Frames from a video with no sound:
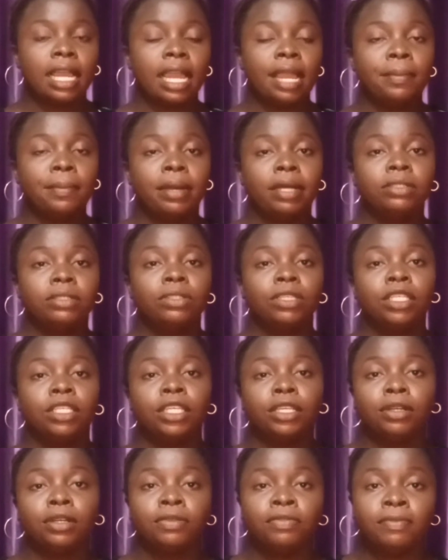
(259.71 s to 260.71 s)
about to
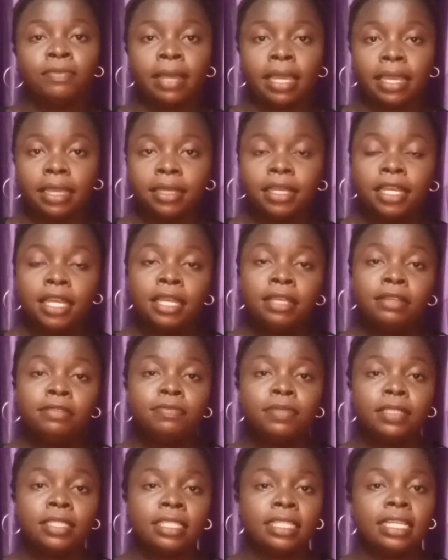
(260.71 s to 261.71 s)
kick off my
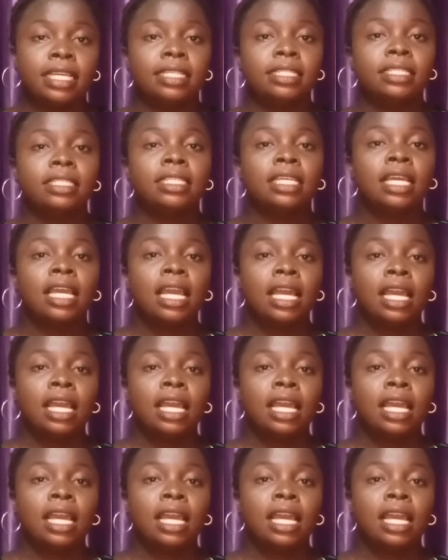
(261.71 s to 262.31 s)
business